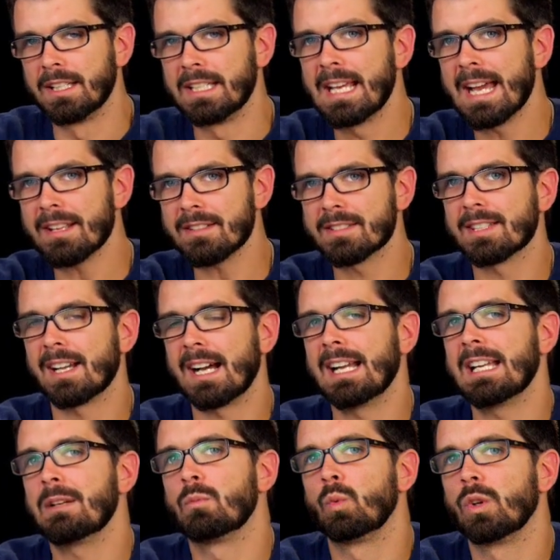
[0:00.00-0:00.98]
Yes,
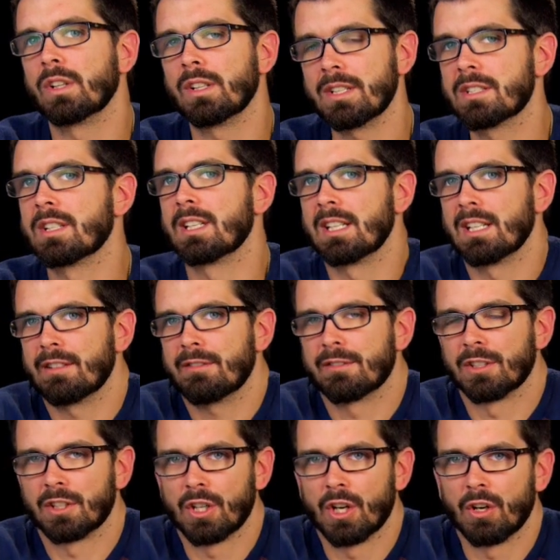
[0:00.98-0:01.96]
I am willing to
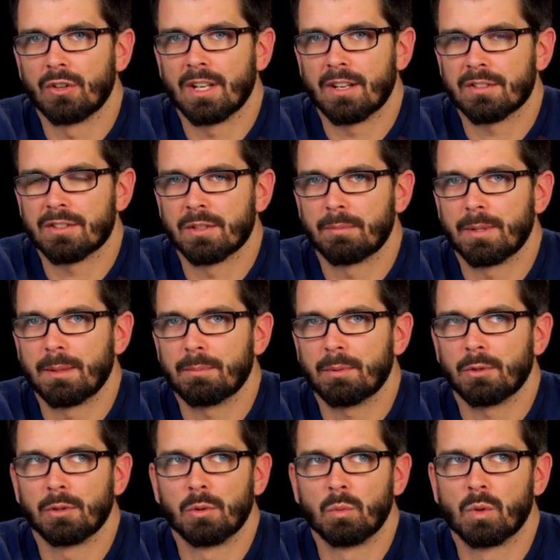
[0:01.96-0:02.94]
give the code out to
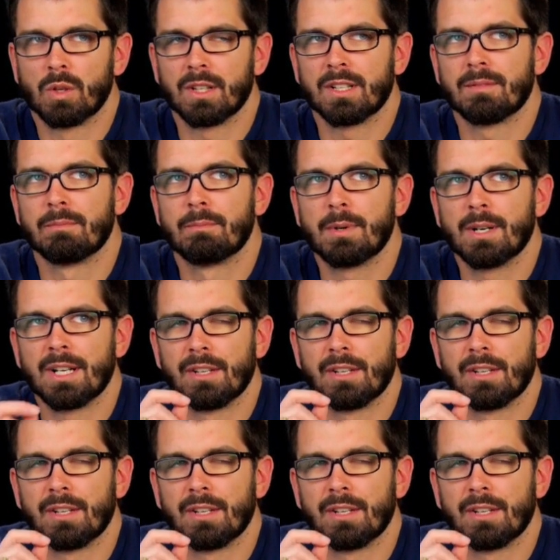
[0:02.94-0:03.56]
people who want it,